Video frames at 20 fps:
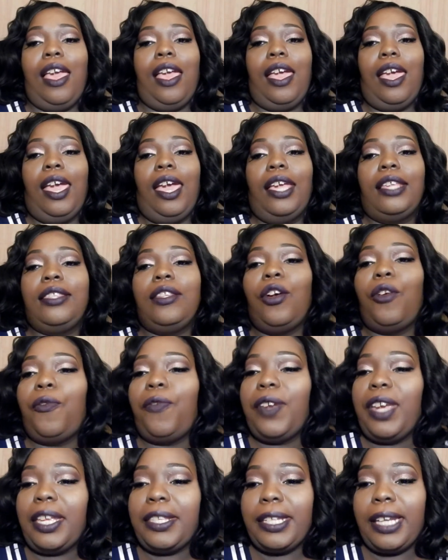And don't
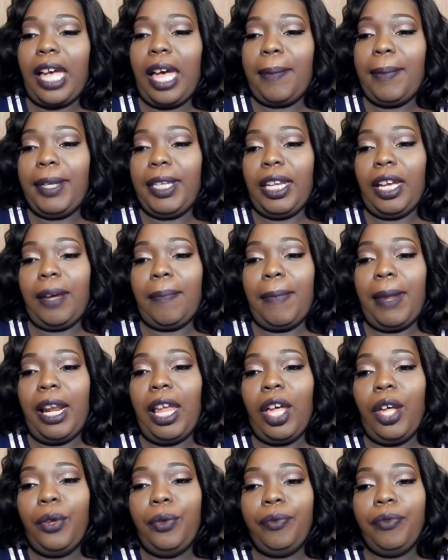forget to comment down
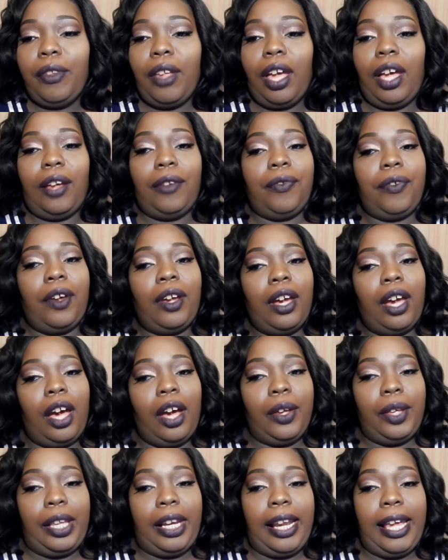below of
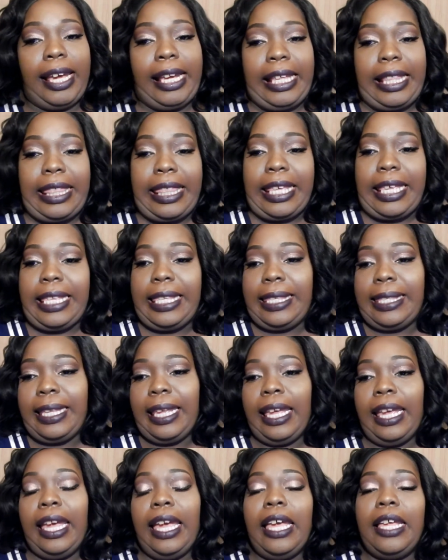how you like this
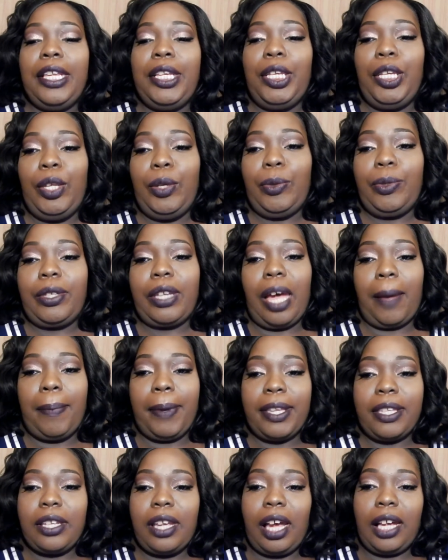new
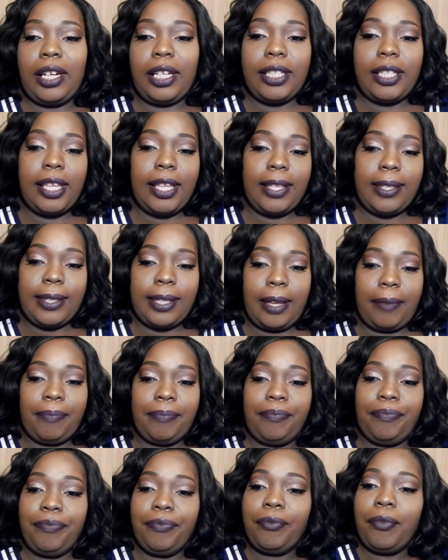topic, Talk the Tings
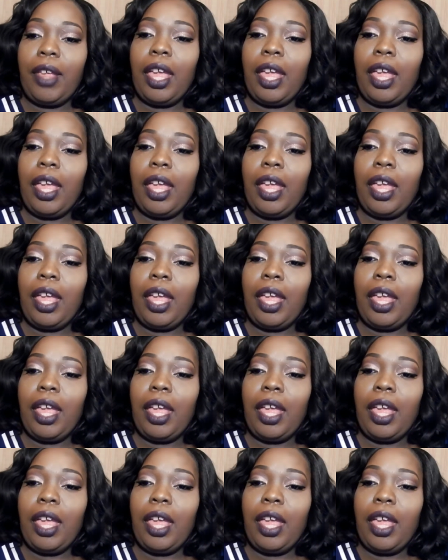them.